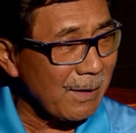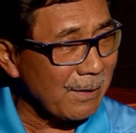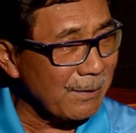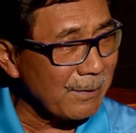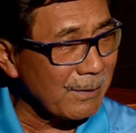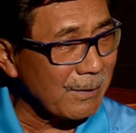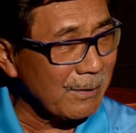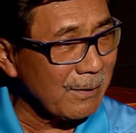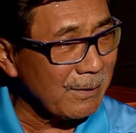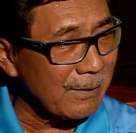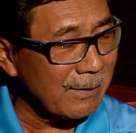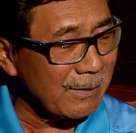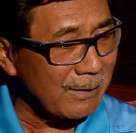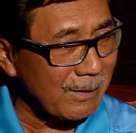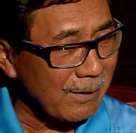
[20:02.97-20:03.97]

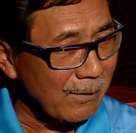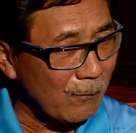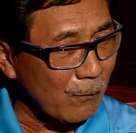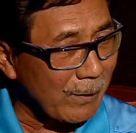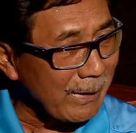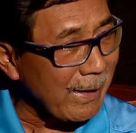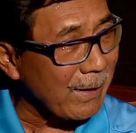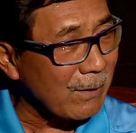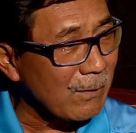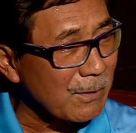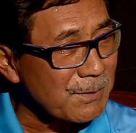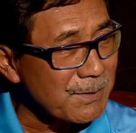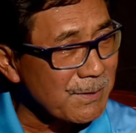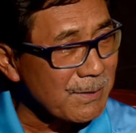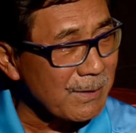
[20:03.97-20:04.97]
what I
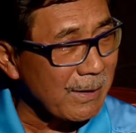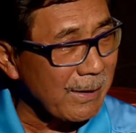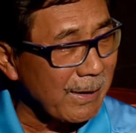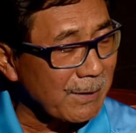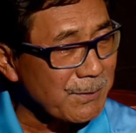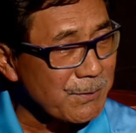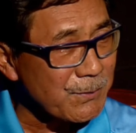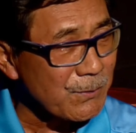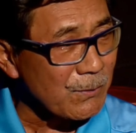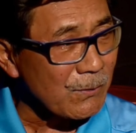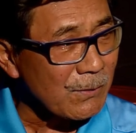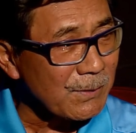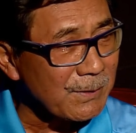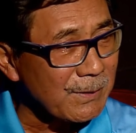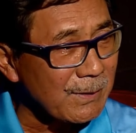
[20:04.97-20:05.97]
consider
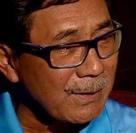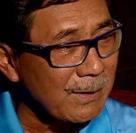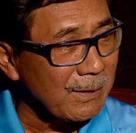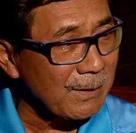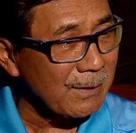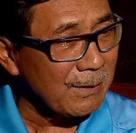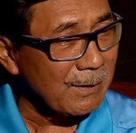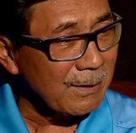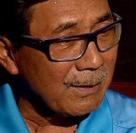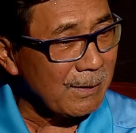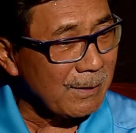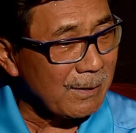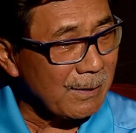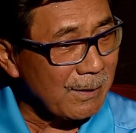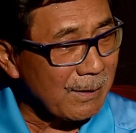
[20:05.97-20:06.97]
extraordinary
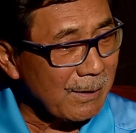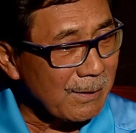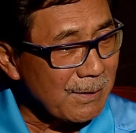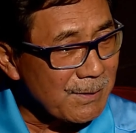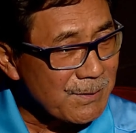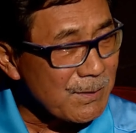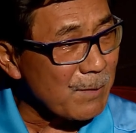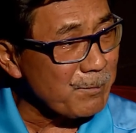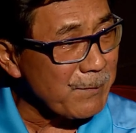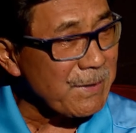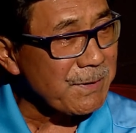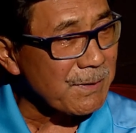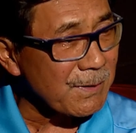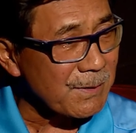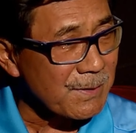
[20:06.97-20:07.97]

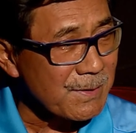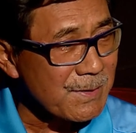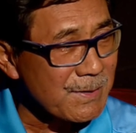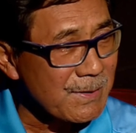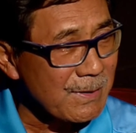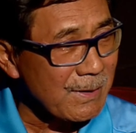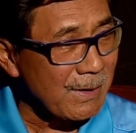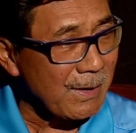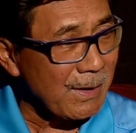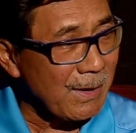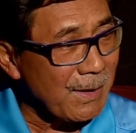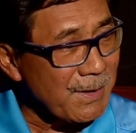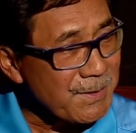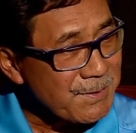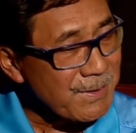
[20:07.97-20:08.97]
submissions,
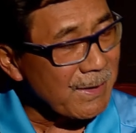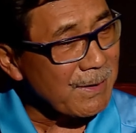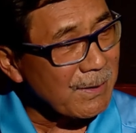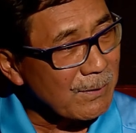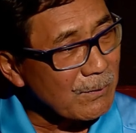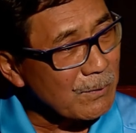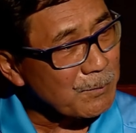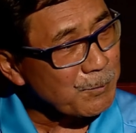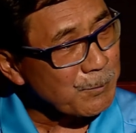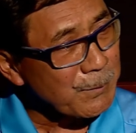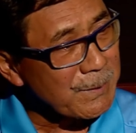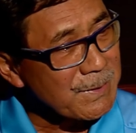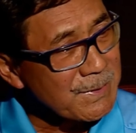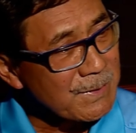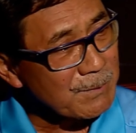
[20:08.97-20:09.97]
setting out
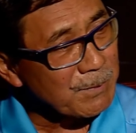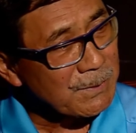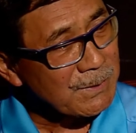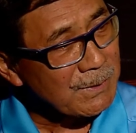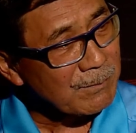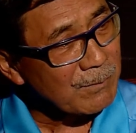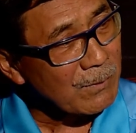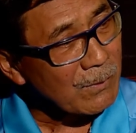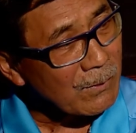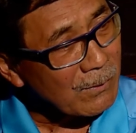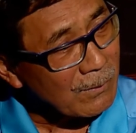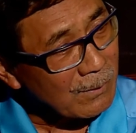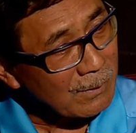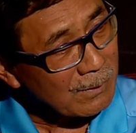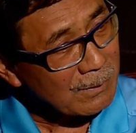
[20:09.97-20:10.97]
principles of
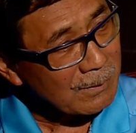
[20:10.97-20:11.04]
law,